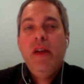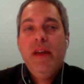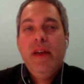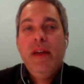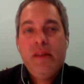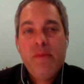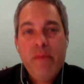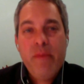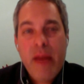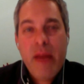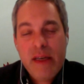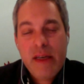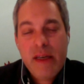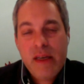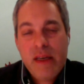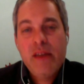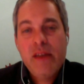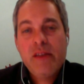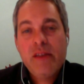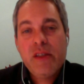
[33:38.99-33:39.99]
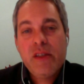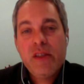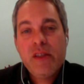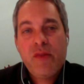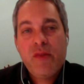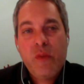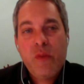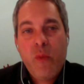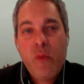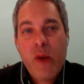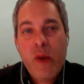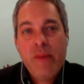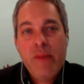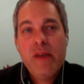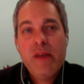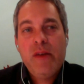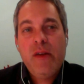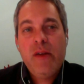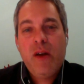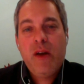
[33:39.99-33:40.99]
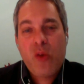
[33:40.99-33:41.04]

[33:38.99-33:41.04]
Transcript: In many cases for women,